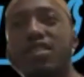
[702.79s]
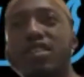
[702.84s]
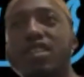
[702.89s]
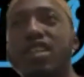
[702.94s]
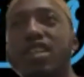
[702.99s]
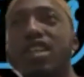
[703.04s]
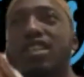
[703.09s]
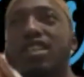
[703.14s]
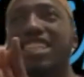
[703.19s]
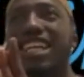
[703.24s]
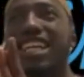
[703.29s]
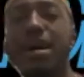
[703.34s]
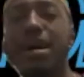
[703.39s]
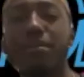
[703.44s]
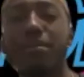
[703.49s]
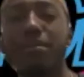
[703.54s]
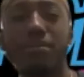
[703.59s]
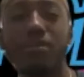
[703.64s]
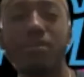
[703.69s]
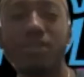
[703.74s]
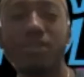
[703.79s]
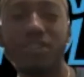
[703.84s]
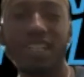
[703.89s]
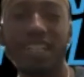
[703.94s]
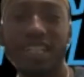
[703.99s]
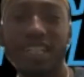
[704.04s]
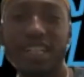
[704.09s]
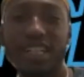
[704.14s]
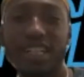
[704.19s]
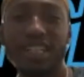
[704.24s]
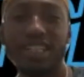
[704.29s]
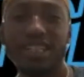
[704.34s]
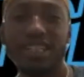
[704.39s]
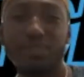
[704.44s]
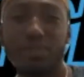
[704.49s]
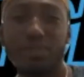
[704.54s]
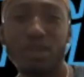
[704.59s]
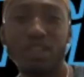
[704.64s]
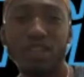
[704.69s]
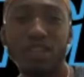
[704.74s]
a top 3
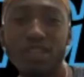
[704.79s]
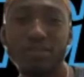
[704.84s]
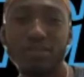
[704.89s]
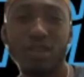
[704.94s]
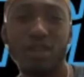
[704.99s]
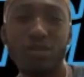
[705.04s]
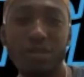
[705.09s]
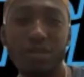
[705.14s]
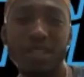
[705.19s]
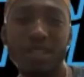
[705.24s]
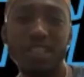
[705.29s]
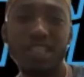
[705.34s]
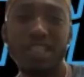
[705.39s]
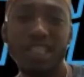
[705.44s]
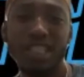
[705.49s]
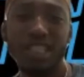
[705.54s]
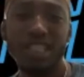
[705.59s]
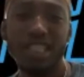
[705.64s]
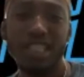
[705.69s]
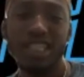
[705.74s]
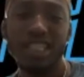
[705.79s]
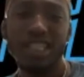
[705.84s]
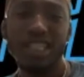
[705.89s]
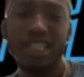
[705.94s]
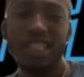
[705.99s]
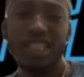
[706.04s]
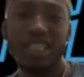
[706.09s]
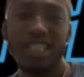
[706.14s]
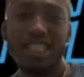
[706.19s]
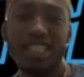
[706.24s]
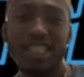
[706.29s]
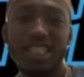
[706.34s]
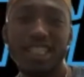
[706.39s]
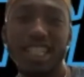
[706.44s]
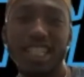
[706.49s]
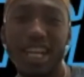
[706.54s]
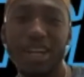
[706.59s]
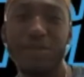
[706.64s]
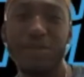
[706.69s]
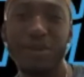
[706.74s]
sports moments,
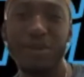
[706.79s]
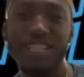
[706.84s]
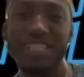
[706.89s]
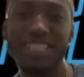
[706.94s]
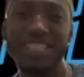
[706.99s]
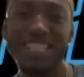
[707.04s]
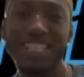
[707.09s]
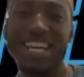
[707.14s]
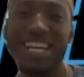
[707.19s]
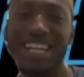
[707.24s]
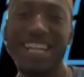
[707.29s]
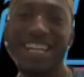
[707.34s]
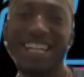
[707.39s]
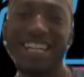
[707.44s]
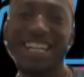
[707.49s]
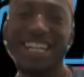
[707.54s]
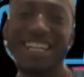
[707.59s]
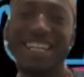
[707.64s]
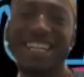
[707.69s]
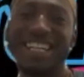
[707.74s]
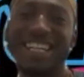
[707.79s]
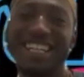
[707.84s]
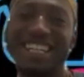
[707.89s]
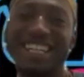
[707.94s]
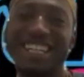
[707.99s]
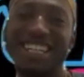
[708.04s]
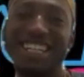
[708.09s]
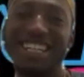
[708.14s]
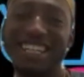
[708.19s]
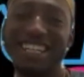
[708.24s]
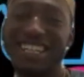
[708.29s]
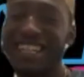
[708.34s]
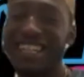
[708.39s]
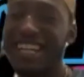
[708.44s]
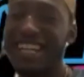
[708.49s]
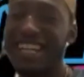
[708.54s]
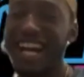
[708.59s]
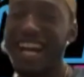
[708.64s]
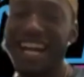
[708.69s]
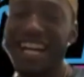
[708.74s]
like where it's like
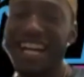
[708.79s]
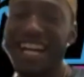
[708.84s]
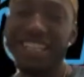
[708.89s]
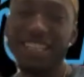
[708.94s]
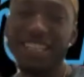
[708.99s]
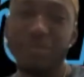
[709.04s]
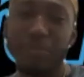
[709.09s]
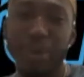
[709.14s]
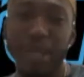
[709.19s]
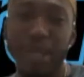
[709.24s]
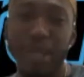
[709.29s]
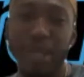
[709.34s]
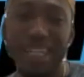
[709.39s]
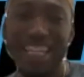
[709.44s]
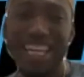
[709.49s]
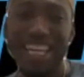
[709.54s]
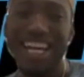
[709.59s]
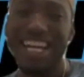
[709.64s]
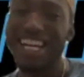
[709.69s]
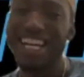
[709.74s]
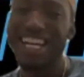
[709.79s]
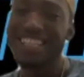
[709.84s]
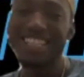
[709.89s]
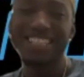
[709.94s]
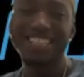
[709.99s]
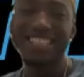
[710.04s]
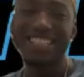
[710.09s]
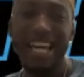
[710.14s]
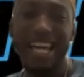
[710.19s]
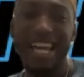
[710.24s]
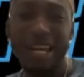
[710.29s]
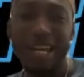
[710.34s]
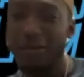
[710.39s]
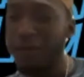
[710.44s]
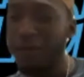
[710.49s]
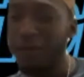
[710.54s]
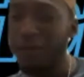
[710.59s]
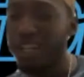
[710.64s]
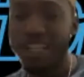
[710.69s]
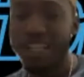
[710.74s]
I got this pick, I got this
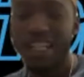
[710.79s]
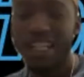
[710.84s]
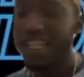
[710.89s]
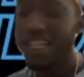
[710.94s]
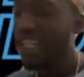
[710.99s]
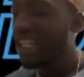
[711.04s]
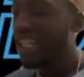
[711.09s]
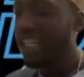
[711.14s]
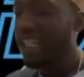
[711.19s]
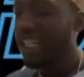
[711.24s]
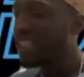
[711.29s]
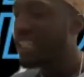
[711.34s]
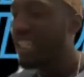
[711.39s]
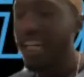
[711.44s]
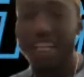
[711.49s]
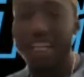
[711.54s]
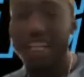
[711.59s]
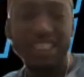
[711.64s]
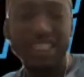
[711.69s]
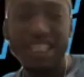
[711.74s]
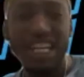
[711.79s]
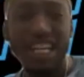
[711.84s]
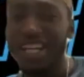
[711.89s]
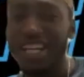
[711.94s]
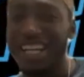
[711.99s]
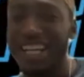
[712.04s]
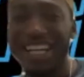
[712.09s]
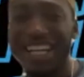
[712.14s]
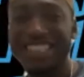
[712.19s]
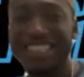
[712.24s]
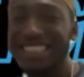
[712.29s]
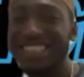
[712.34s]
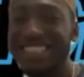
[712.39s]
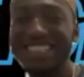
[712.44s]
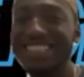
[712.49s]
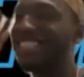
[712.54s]
game-winning touchdown, I got this